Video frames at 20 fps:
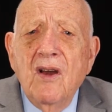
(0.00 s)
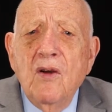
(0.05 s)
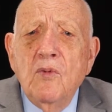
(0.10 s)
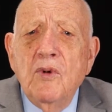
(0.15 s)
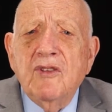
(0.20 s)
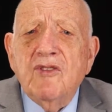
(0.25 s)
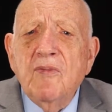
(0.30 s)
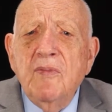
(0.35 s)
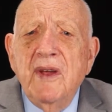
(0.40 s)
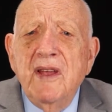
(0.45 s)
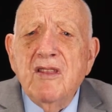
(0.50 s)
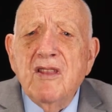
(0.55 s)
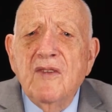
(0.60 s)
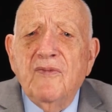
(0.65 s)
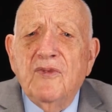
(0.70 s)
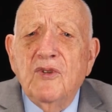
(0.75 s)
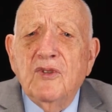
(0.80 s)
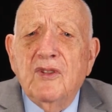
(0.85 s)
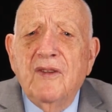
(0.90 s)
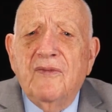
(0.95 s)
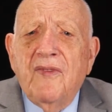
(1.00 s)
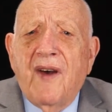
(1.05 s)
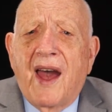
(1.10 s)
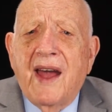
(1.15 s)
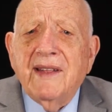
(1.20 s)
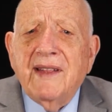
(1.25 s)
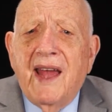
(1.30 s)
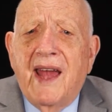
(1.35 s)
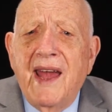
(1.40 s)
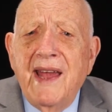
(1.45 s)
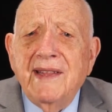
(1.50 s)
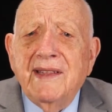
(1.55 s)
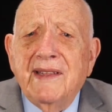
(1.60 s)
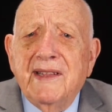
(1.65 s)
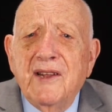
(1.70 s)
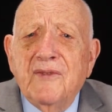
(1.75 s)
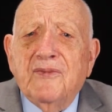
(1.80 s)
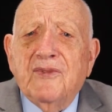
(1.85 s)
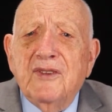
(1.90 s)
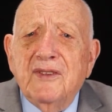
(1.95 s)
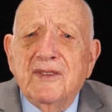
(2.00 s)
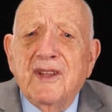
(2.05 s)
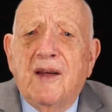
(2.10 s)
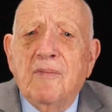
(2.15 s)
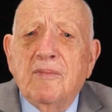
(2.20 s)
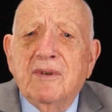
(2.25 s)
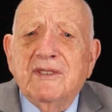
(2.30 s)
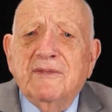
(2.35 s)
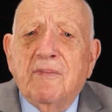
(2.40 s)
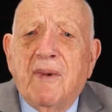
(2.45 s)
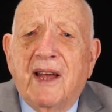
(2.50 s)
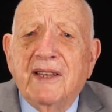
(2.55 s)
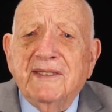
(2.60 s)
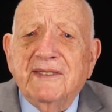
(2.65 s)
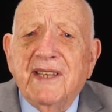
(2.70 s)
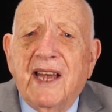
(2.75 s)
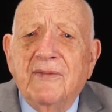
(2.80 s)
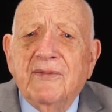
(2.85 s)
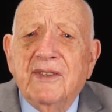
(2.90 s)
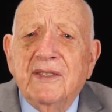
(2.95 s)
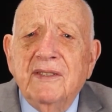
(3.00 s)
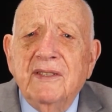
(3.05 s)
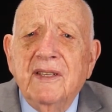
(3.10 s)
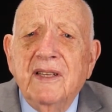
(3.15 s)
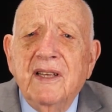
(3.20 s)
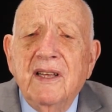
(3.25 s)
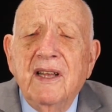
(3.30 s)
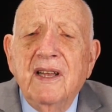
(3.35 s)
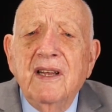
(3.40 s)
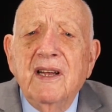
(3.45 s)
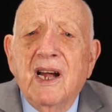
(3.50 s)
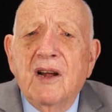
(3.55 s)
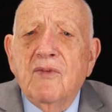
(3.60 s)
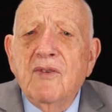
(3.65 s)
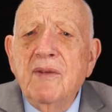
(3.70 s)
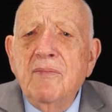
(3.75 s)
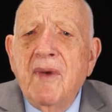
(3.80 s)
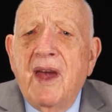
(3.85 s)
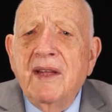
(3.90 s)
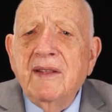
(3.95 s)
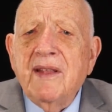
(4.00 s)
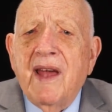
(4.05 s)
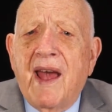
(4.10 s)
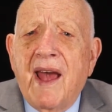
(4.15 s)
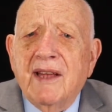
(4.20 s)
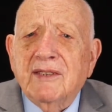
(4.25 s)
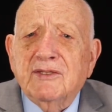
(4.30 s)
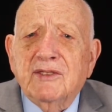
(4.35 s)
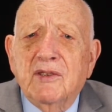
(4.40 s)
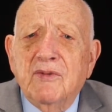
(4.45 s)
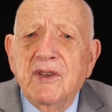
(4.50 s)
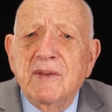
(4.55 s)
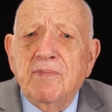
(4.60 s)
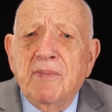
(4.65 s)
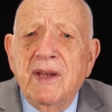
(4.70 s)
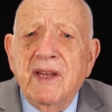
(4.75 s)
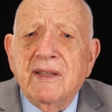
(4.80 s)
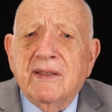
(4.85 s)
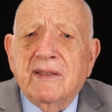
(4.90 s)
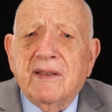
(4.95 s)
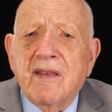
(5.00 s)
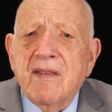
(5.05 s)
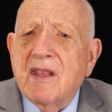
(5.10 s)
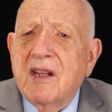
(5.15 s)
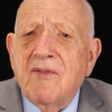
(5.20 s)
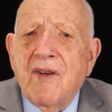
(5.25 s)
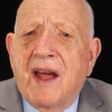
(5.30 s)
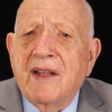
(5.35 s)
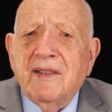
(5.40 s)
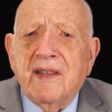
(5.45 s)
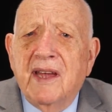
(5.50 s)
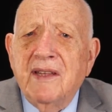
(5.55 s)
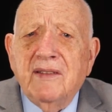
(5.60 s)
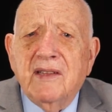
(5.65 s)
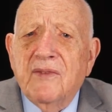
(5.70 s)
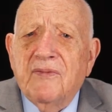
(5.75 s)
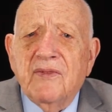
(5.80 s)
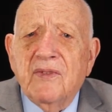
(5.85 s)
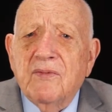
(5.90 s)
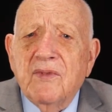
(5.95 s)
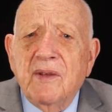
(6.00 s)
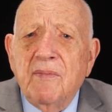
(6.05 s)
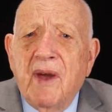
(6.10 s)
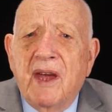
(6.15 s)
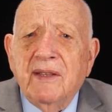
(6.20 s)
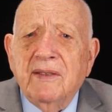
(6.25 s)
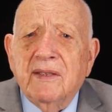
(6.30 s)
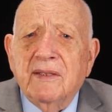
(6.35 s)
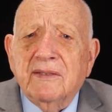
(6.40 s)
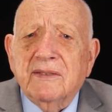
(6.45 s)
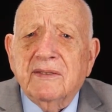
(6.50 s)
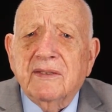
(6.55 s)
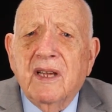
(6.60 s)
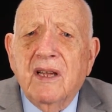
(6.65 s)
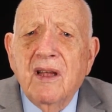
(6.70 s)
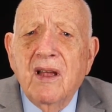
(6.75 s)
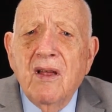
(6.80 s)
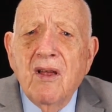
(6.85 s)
which means if you divide 8 different numbers by 7, a remainder has to repeat because there aren't 8 different remainders.